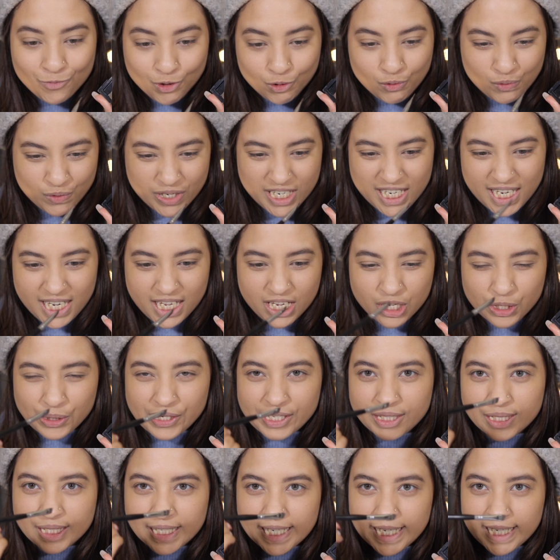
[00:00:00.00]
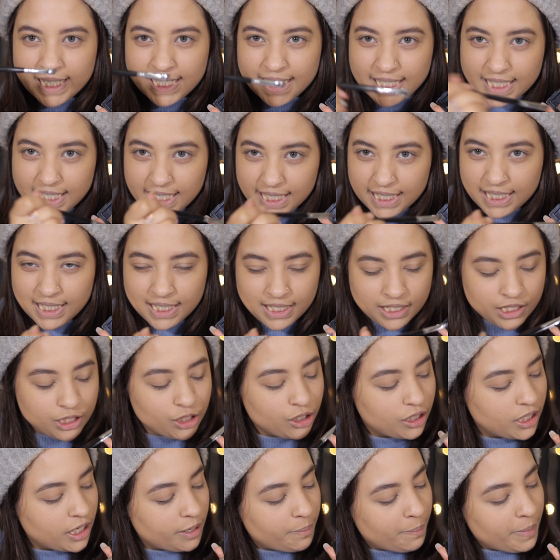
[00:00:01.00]
Really going to like dig into
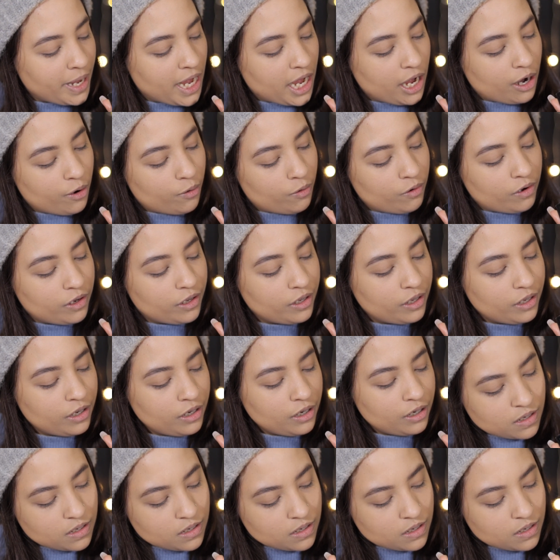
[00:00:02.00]
the powder.